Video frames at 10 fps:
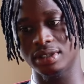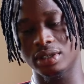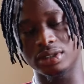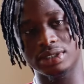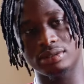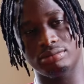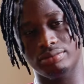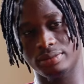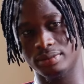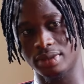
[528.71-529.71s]
because
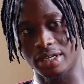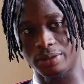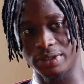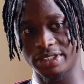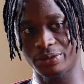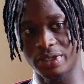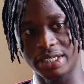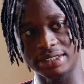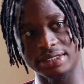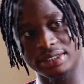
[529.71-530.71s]
Abetamu
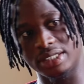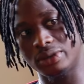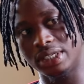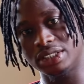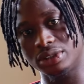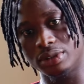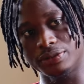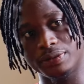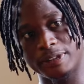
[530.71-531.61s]
has the quality of